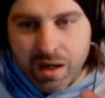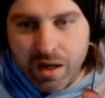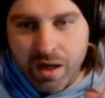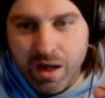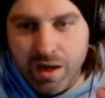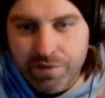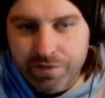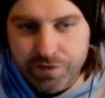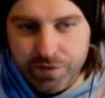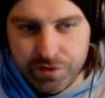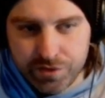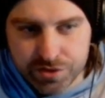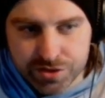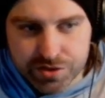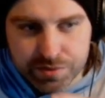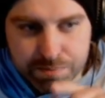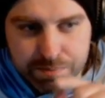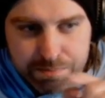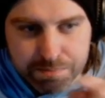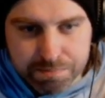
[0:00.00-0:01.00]
I
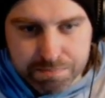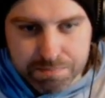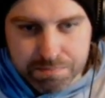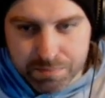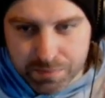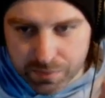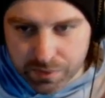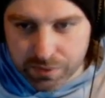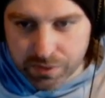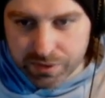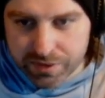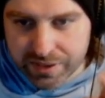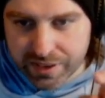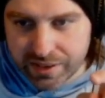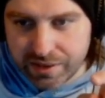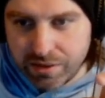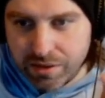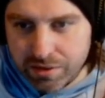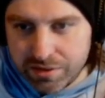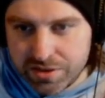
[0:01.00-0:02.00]
first looked at
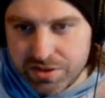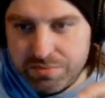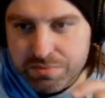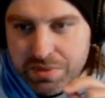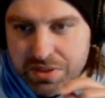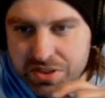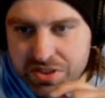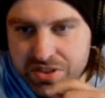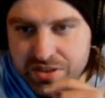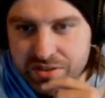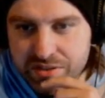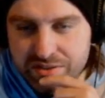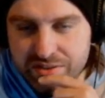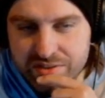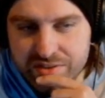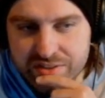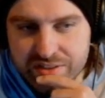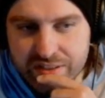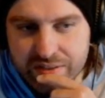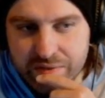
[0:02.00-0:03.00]
all these missions and said,